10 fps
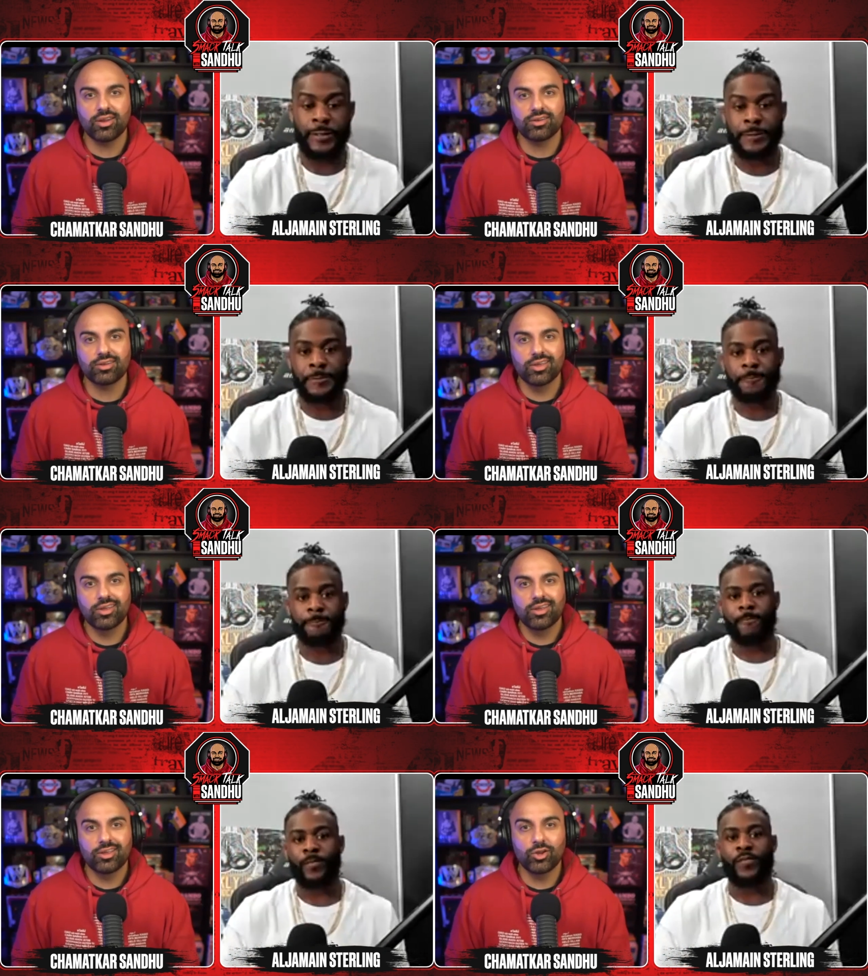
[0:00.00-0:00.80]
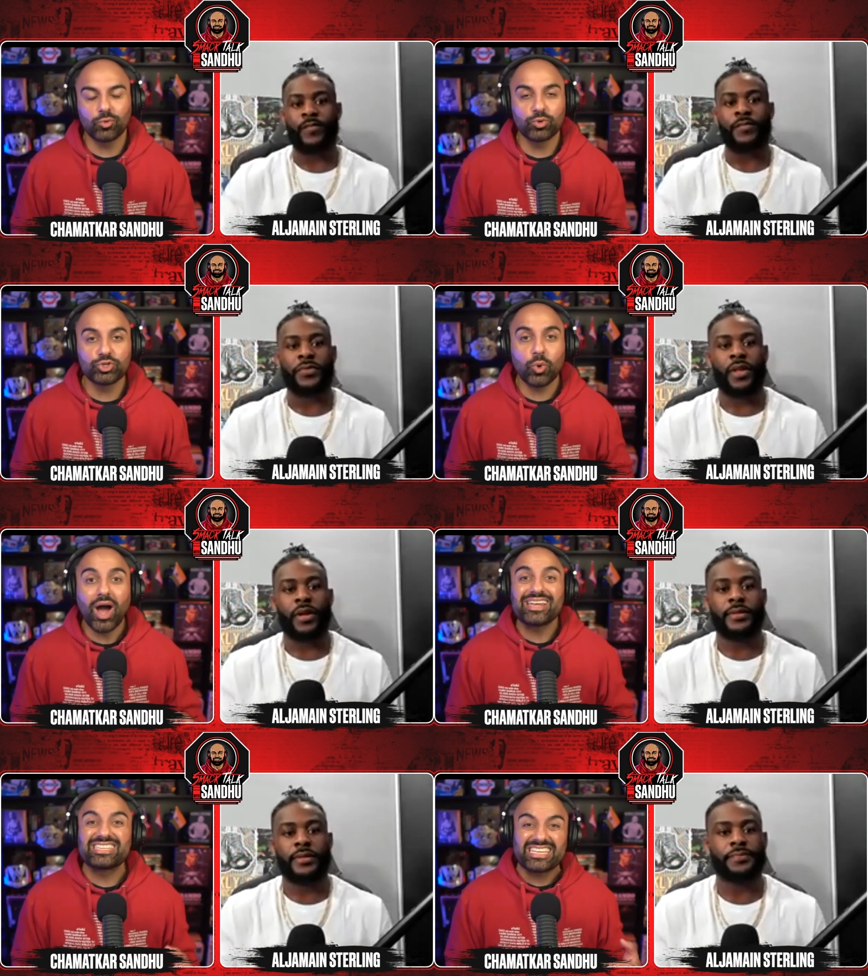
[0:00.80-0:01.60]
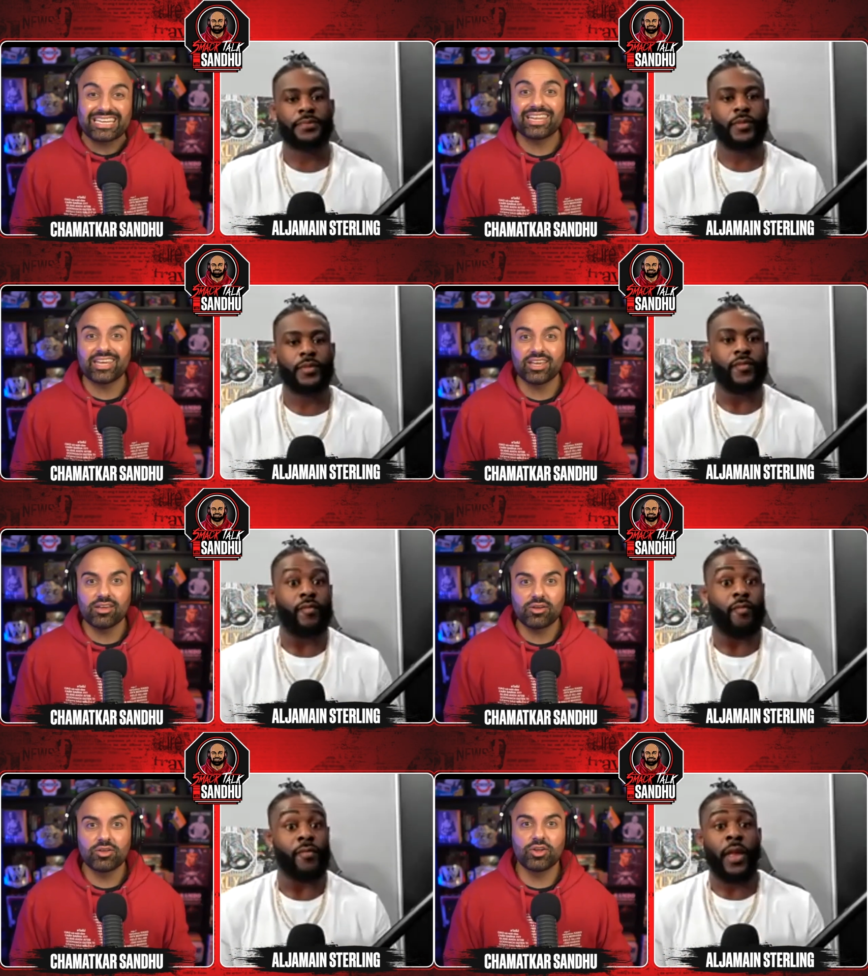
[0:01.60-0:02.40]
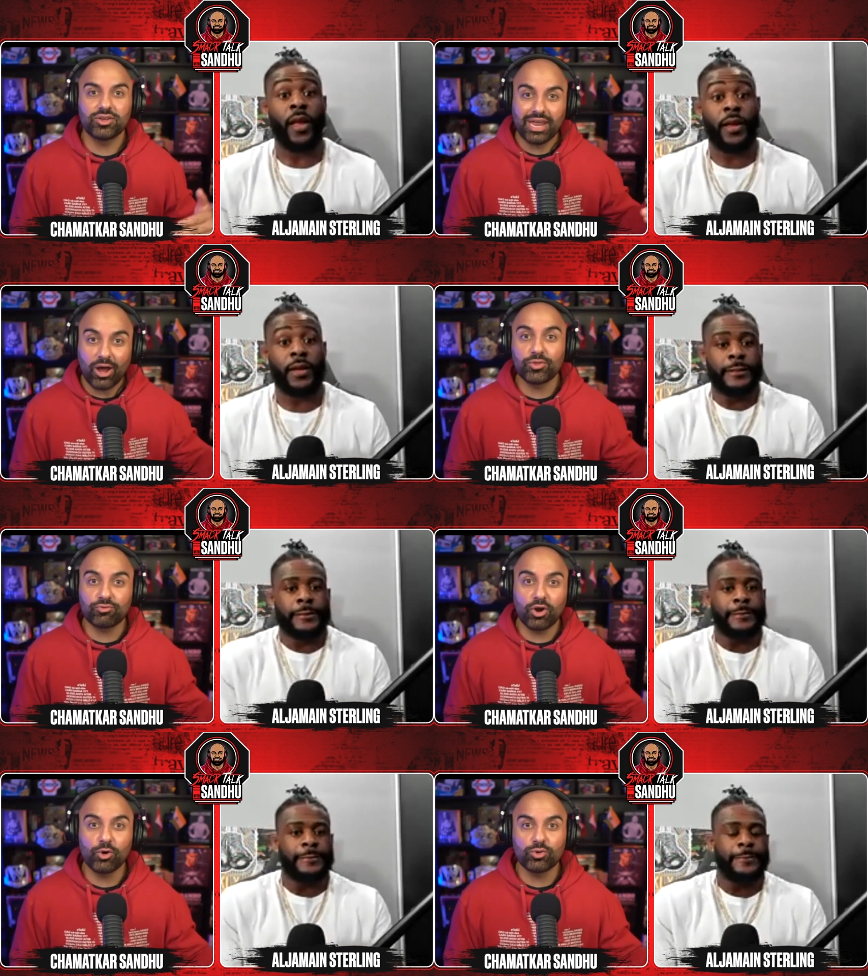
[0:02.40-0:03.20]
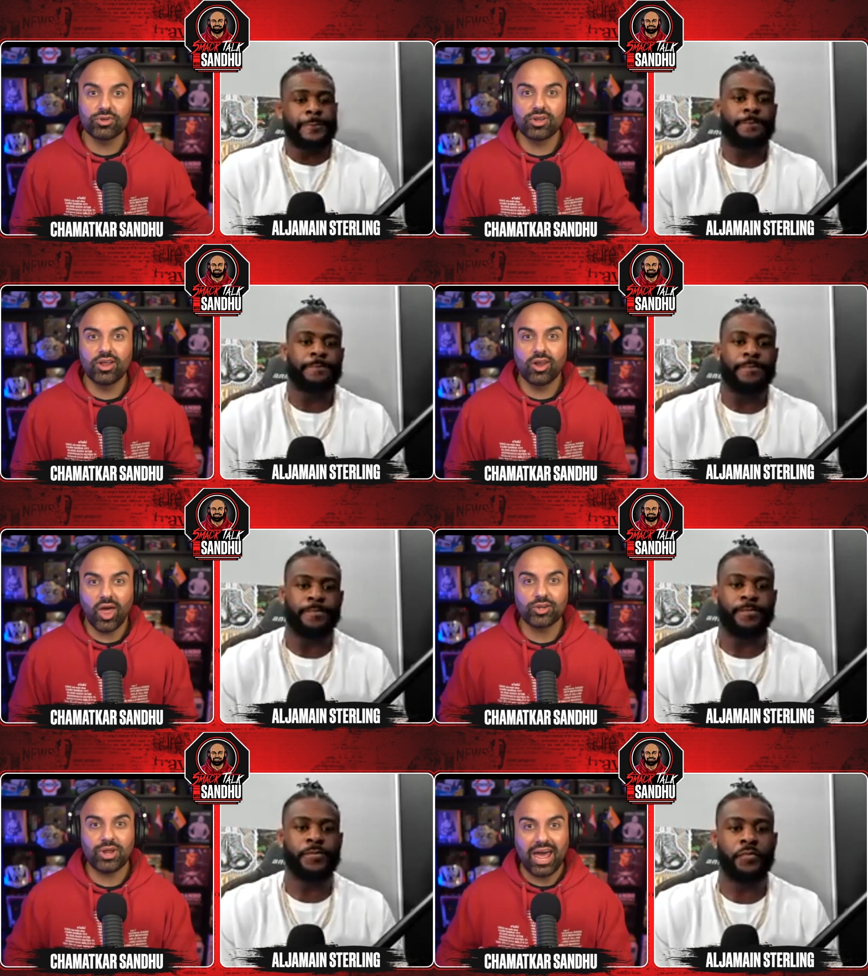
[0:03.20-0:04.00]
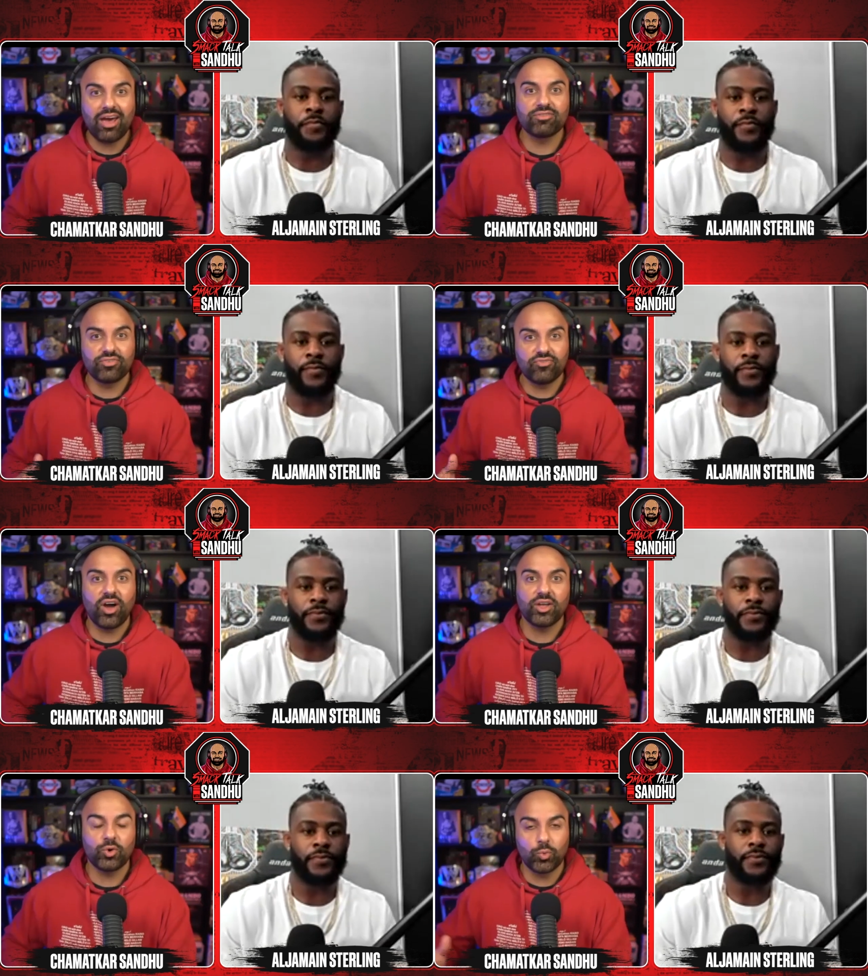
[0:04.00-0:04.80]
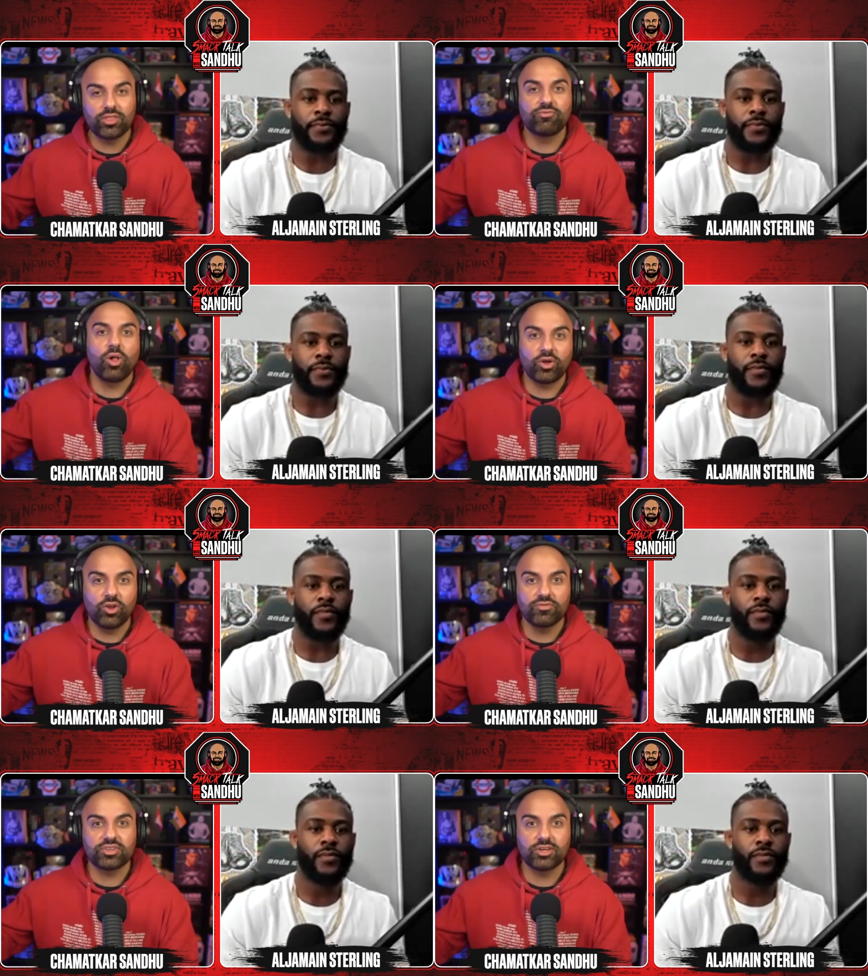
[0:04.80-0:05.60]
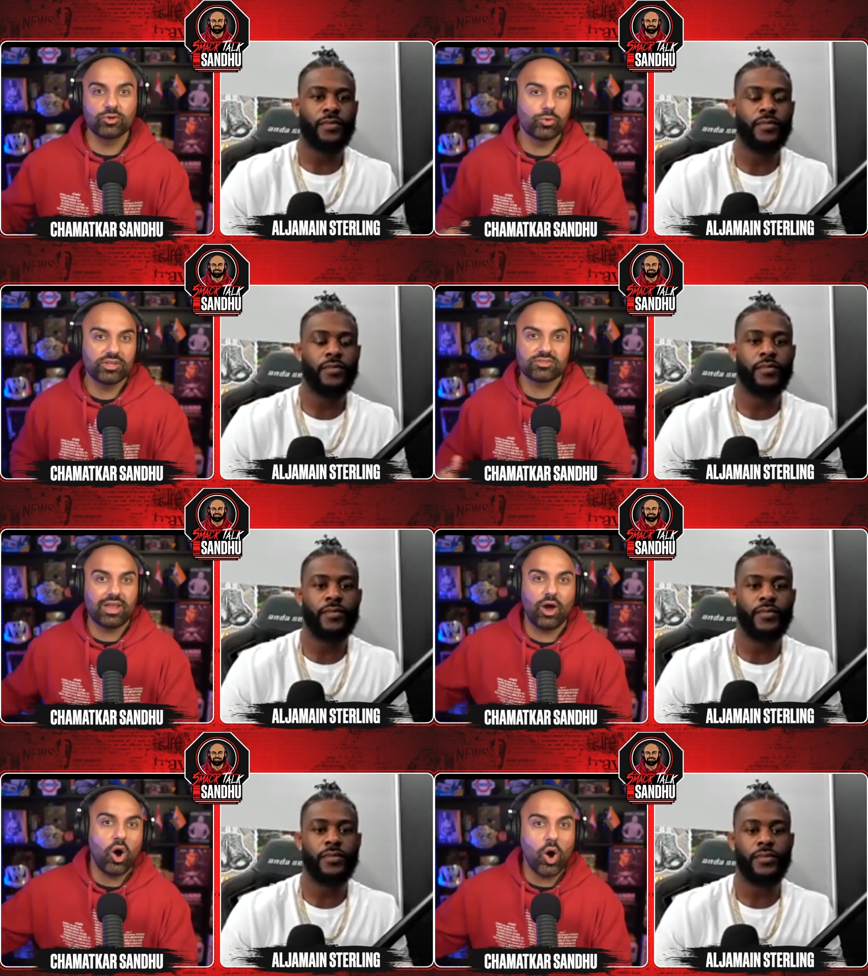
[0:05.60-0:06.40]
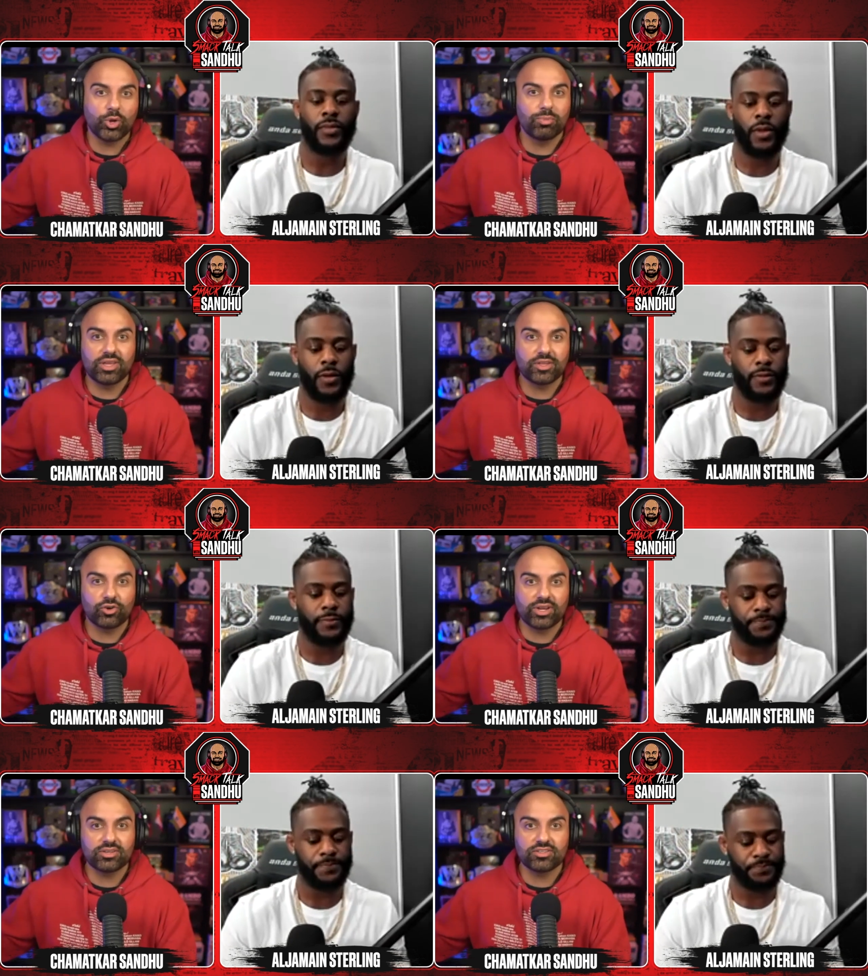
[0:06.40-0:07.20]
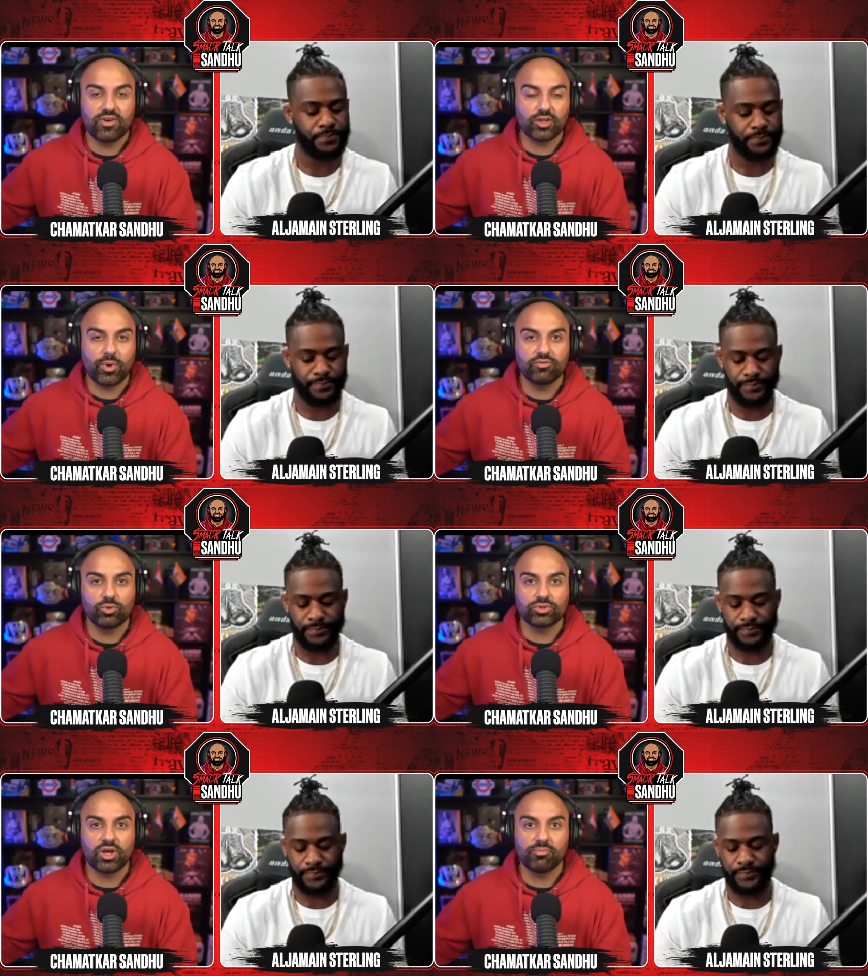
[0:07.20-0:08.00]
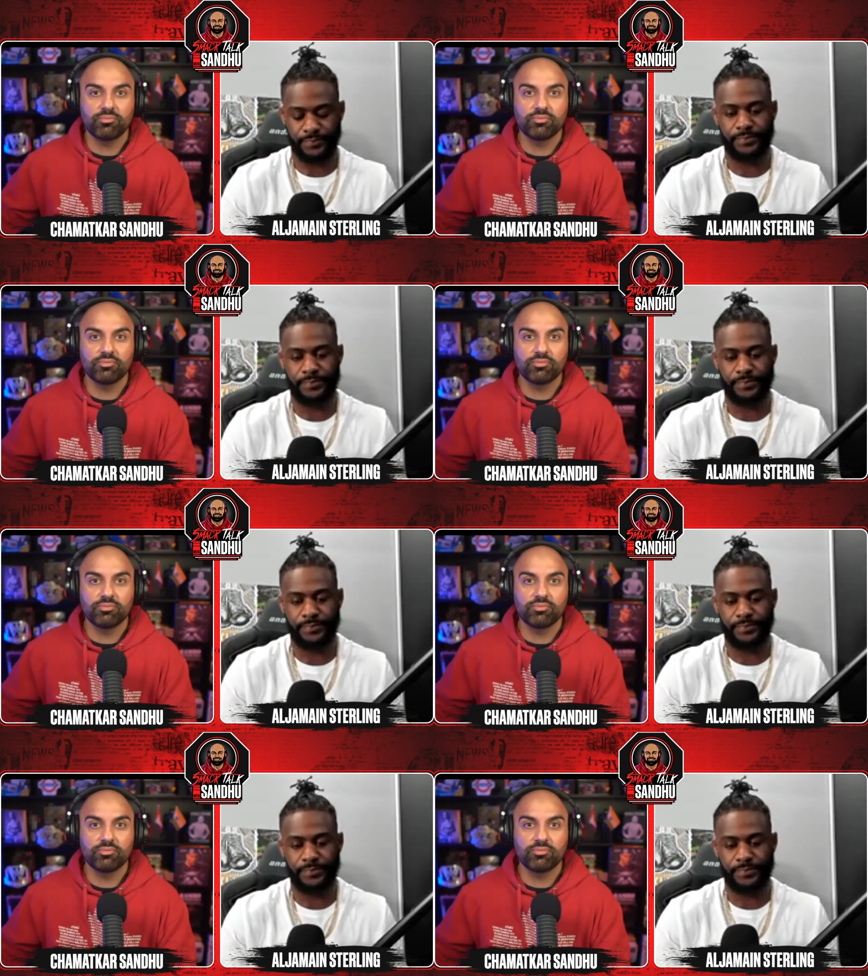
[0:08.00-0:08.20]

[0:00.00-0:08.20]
Speaker 1: And you know, would you ideally, you know, down the road, like to have the fight with Volkanovski, who is now arguably the greatest featherweight of all time?